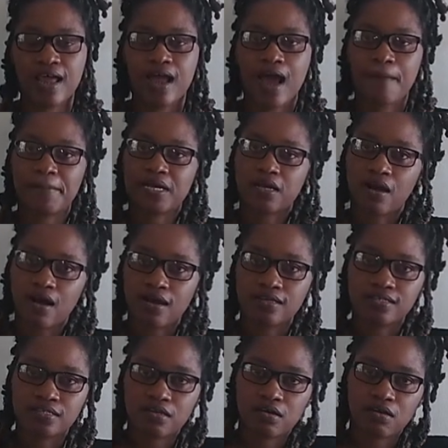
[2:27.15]
and
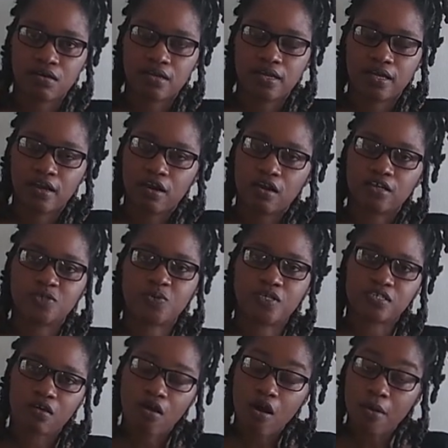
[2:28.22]
because the hair loss was
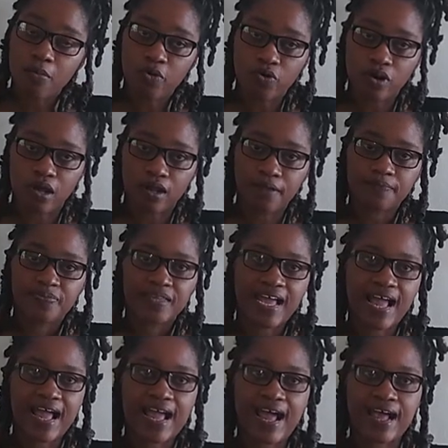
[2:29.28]
hormonal,
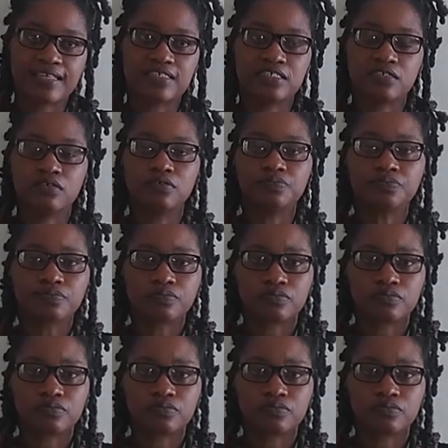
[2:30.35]
I had to